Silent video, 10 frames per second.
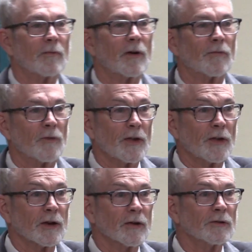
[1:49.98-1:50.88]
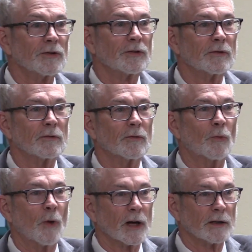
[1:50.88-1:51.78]
Free Thinkers,
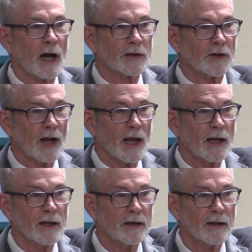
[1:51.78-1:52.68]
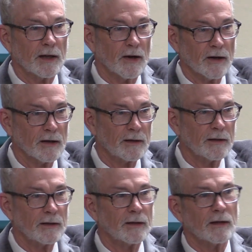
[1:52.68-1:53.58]
1 o'clock today, here?
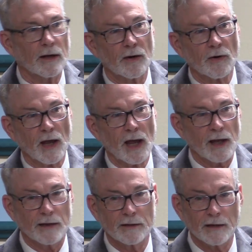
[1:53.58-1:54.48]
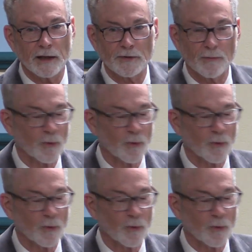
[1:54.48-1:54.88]
Okay, that's from